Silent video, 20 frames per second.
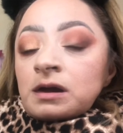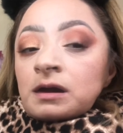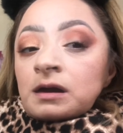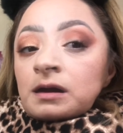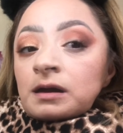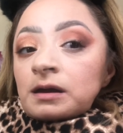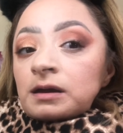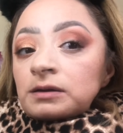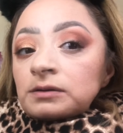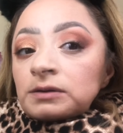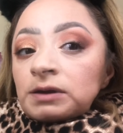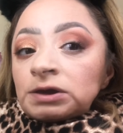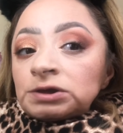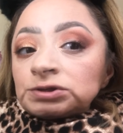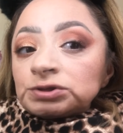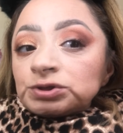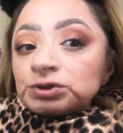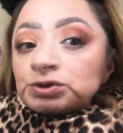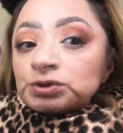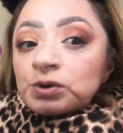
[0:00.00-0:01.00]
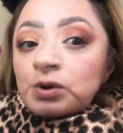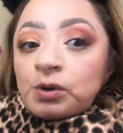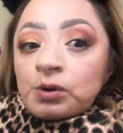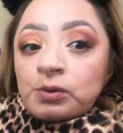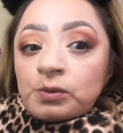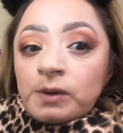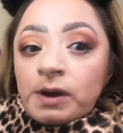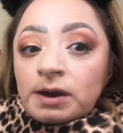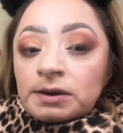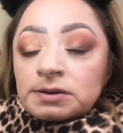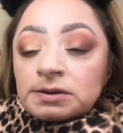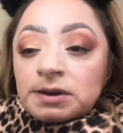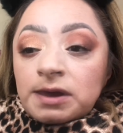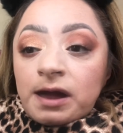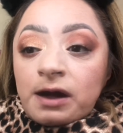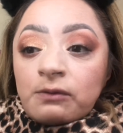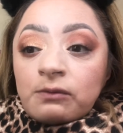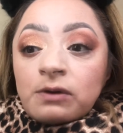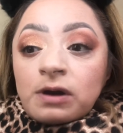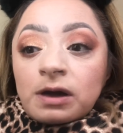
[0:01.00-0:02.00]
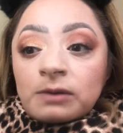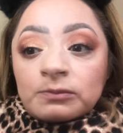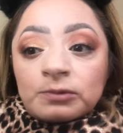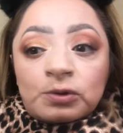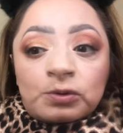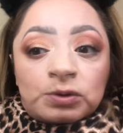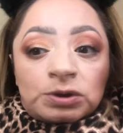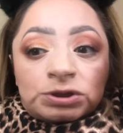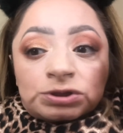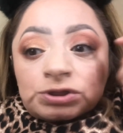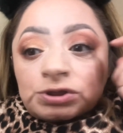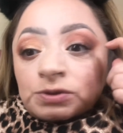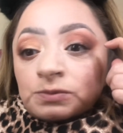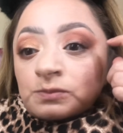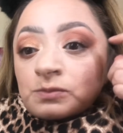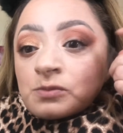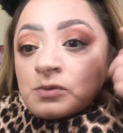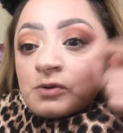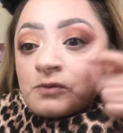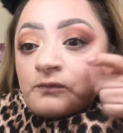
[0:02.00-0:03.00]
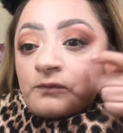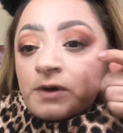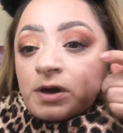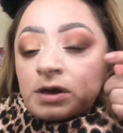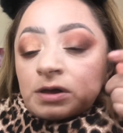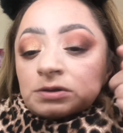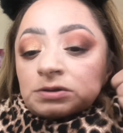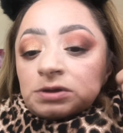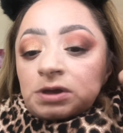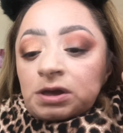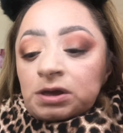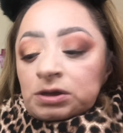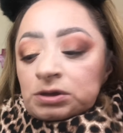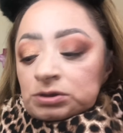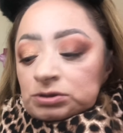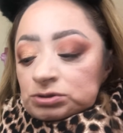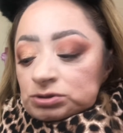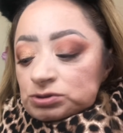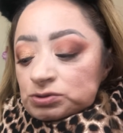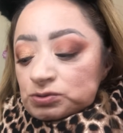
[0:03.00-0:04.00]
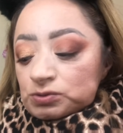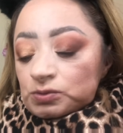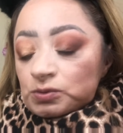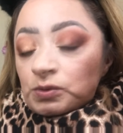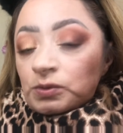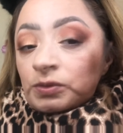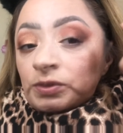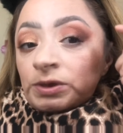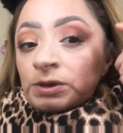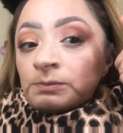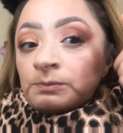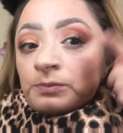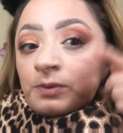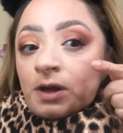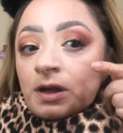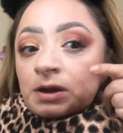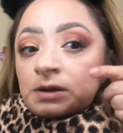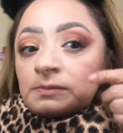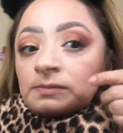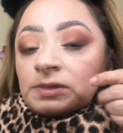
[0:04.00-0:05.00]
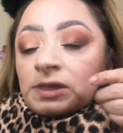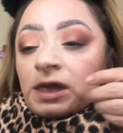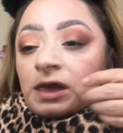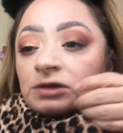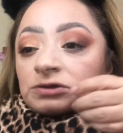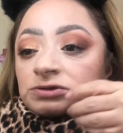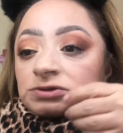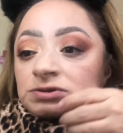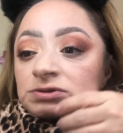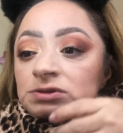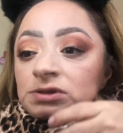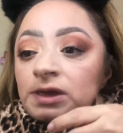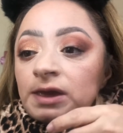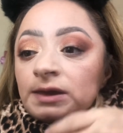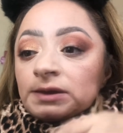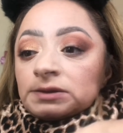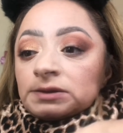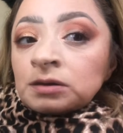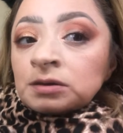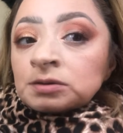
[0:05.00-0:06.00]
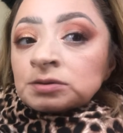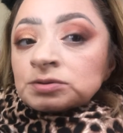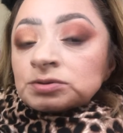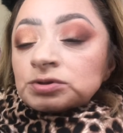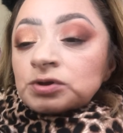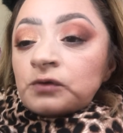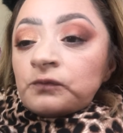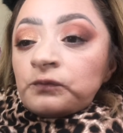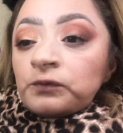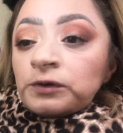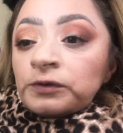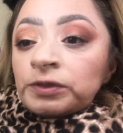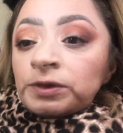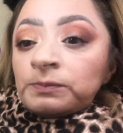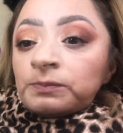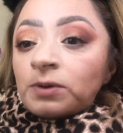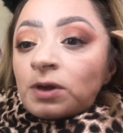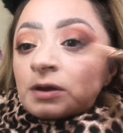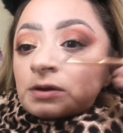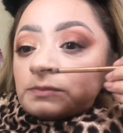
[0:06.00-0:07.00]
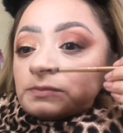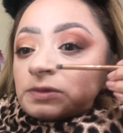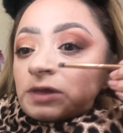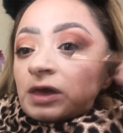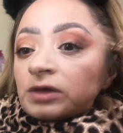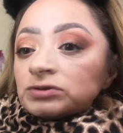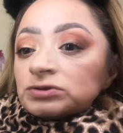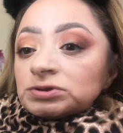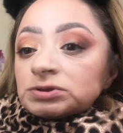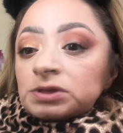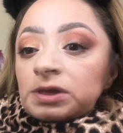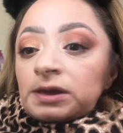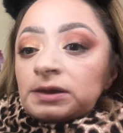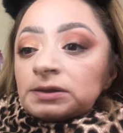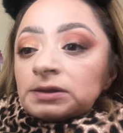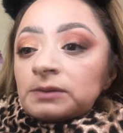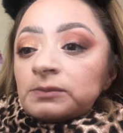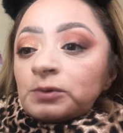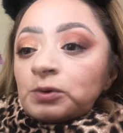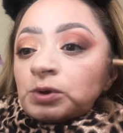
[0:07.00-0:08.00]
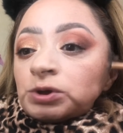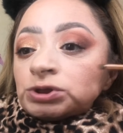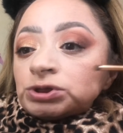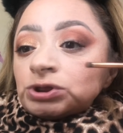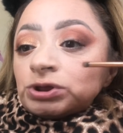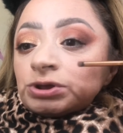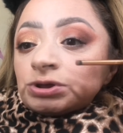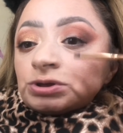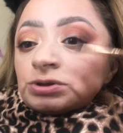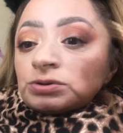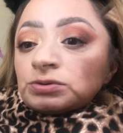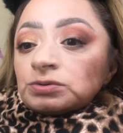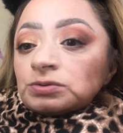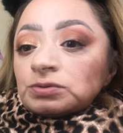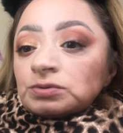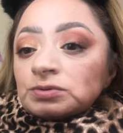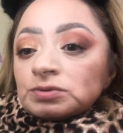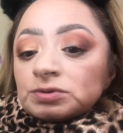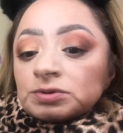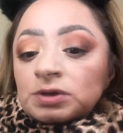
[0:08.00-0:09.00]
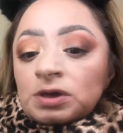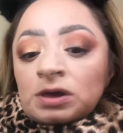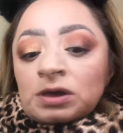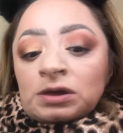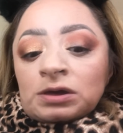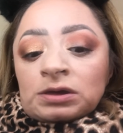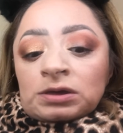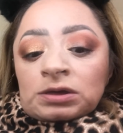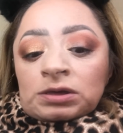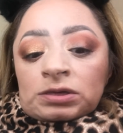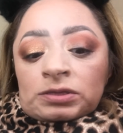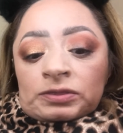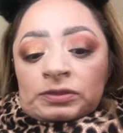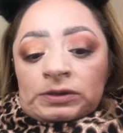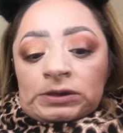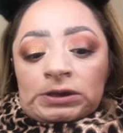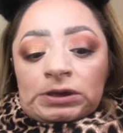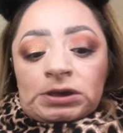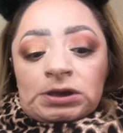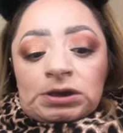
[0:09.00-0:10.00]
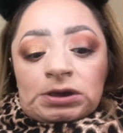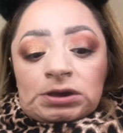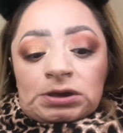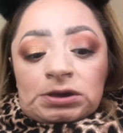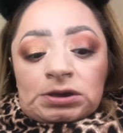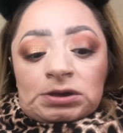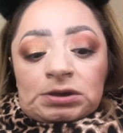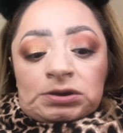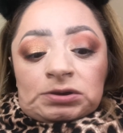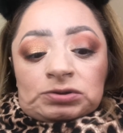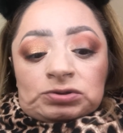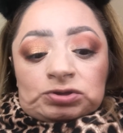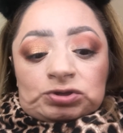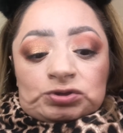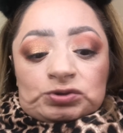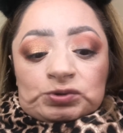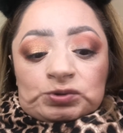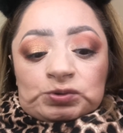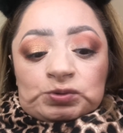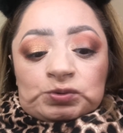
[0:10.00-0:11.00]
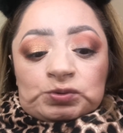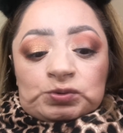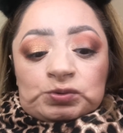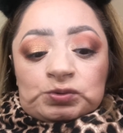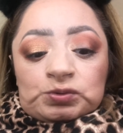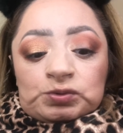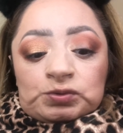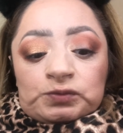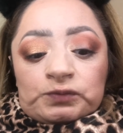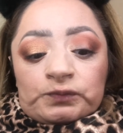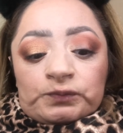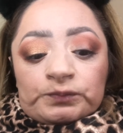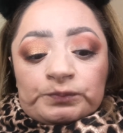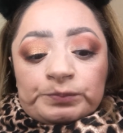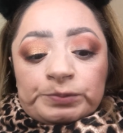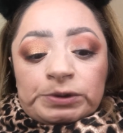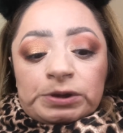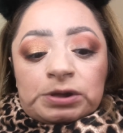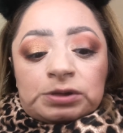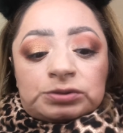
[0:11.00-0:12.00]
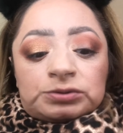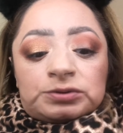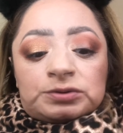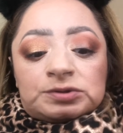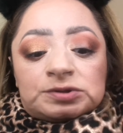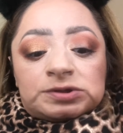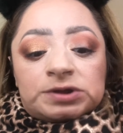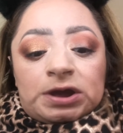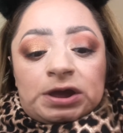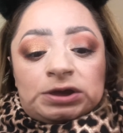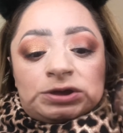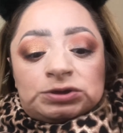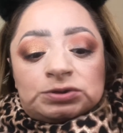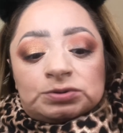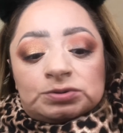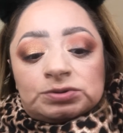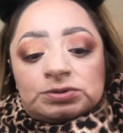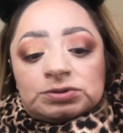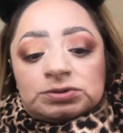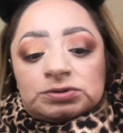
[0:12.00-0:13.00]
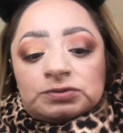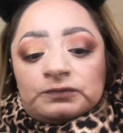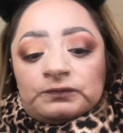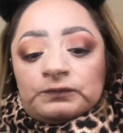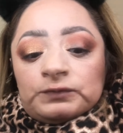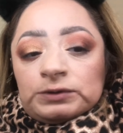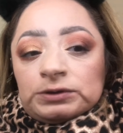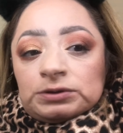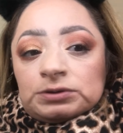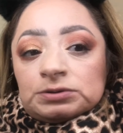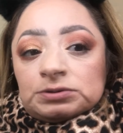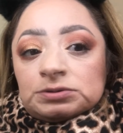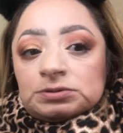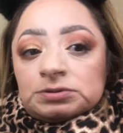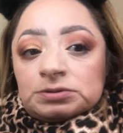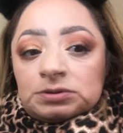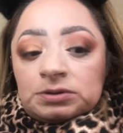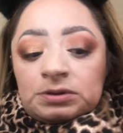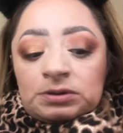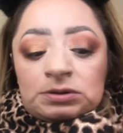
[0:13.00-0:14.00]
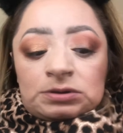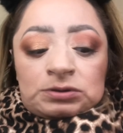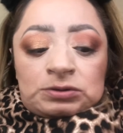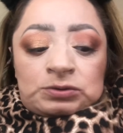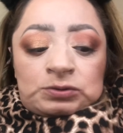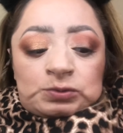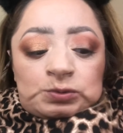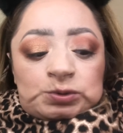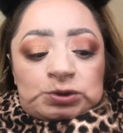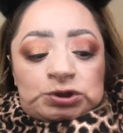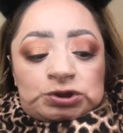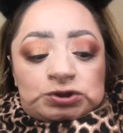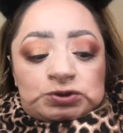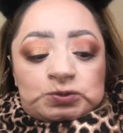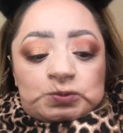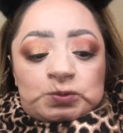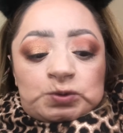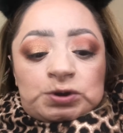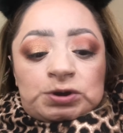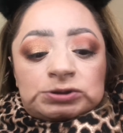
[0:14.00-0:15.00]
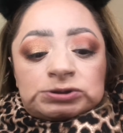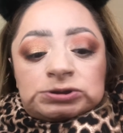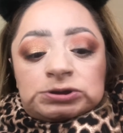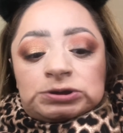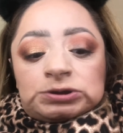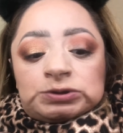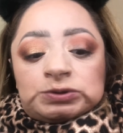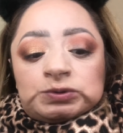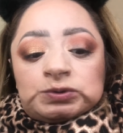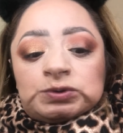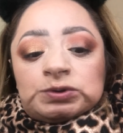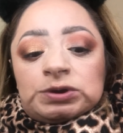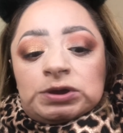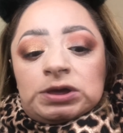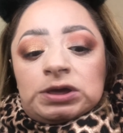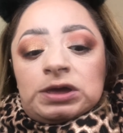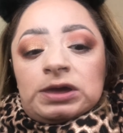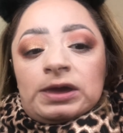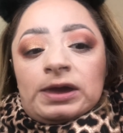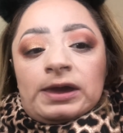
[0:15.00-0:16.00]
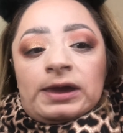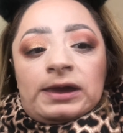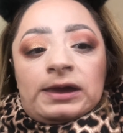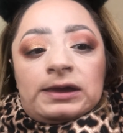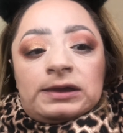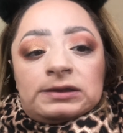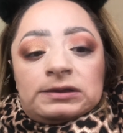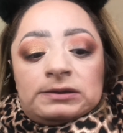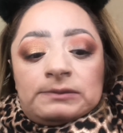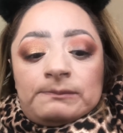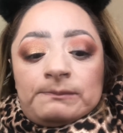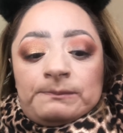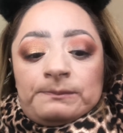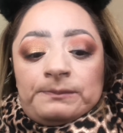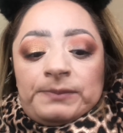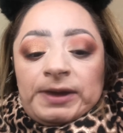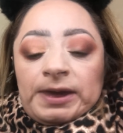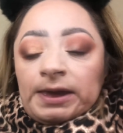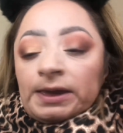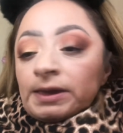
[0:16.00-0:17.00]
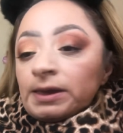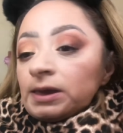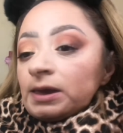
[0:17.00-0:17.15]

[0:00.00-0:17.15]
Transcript: Alright, so now I'm going to move on to the bottom lash line. So for the bottom lash line, I'm going to use the two colors that I used first, which were Laguna and Bay,